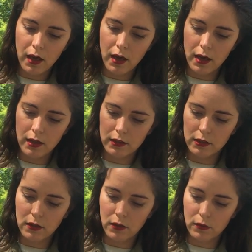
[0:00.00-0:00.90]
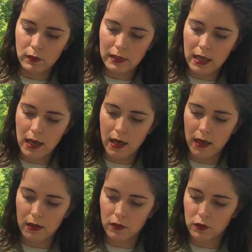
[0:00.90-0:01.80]
cut those
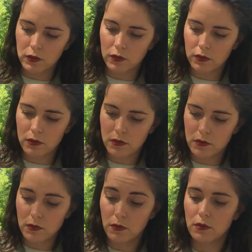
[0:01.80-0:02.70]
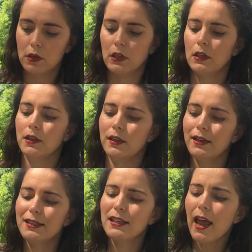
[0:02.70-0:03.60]
lines. It
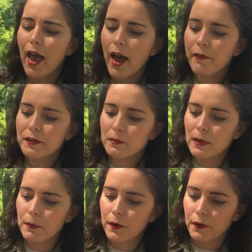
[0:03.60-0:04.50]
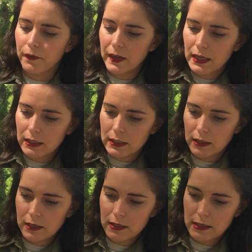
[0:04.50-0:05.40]
doesn't have to be perfect,